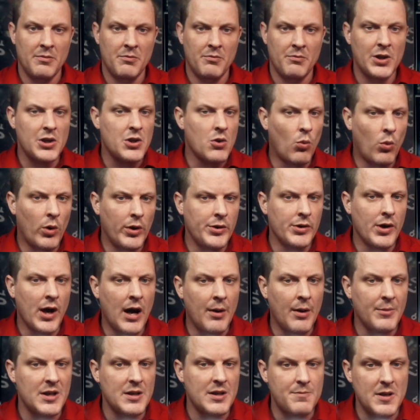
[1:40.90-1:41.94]
But you wonder
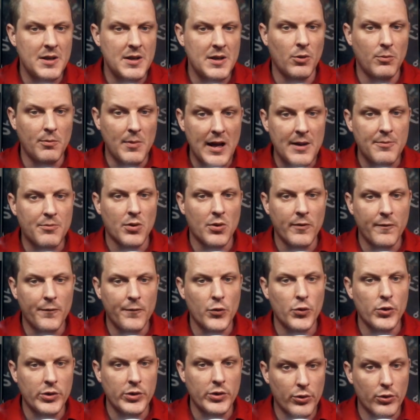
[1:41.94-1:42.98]
how many people might
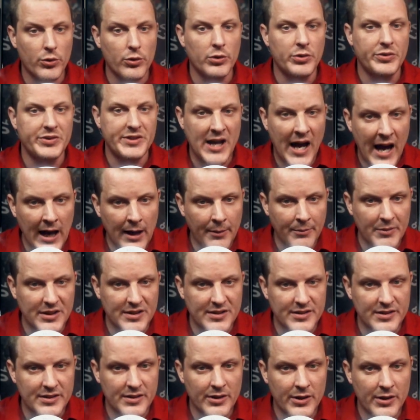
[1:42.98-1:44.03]
prefer an Earl
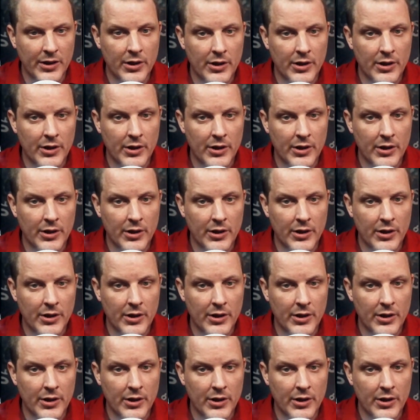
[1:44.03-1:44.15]
Thomas,